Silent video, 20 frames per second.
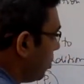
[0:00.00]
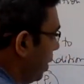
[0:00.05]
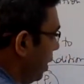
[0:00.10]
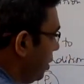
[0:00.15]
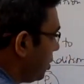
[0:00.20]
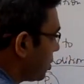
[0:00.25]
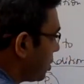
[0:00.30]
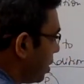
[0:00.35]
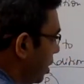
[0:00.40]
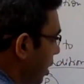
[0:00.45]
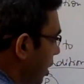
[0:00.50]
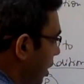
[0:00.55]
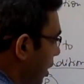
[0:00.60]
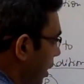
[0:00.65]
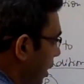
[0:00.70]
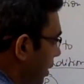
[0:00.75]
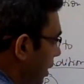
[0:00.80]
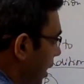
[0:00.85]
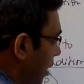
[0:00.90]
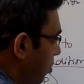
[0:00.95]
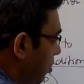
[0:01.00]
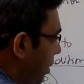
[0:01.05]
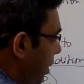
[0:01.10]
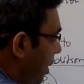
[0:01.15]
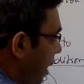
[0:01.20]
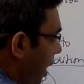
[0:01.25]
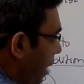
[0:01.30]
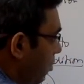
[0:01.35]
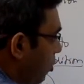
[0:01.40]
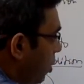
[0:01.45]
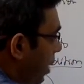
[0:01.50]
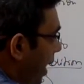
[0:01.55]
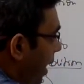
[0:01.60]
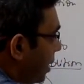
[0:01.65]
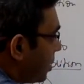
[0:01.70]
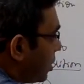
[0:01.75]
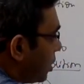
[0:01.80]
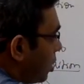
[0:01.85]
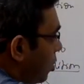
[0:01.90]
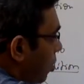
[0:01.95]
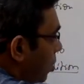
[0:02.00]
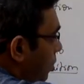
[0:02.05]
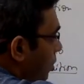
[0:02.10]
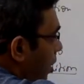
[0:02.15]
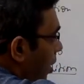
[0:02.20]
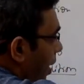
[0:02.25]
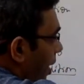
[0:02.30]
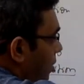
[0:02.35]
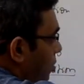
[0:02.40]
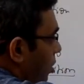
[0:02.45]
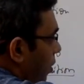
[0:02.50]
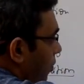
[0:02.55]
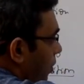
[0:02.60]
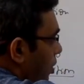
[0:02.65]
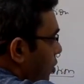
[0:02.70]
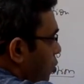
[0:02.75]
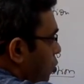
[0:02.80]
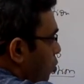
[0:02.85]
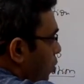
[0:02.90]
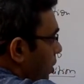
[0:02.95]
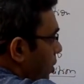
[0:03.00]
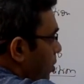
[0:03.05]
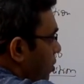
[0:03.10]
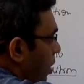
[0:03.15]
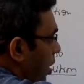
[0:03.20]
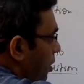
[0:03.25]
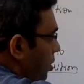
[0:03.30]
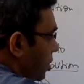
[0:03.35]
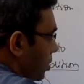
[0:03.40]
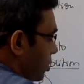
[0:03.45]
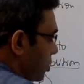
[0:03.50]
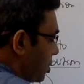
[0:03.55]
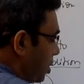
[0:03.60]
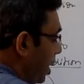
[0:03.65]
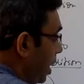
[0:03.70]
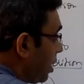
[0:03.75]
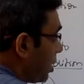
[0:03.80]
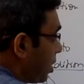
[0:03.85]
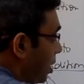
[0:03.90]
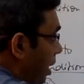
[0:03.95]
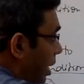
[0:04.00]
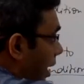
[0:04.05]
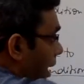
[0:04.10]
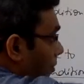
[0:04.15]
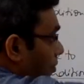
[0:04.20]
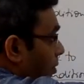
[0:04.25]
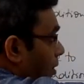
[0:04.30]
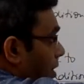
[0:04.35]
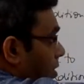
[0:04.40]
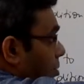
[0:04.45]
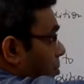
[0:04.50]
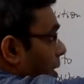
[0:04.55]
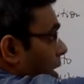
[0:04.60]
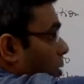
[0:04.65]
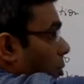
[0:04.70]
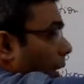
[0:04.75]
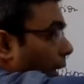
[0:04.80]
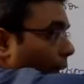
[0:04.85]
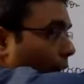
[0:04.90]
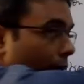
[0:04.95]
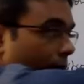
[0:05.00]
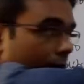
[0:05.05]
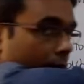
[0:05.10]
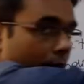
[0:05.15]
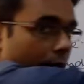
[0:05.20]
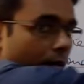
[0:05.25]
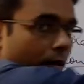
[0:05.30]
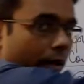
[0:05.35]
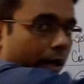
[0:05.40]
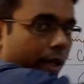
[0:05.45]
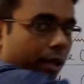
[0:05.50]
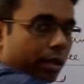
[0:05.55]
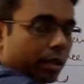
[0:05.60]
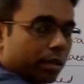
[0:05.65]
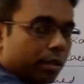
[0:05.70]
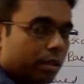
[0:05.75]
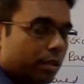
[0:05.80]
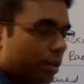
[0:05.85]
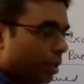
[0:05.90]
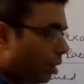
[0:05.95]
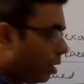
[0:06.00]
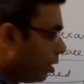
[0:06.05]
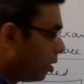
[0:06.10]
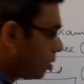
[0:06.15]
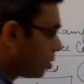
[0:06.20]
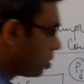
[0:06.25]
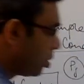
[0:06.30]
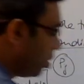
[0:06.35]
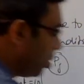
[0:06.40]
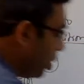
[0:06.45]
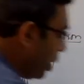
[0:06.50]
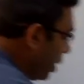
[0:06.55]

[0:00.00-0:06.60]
means that pi would execute the rest of its two instructions. It left this midway, okay, so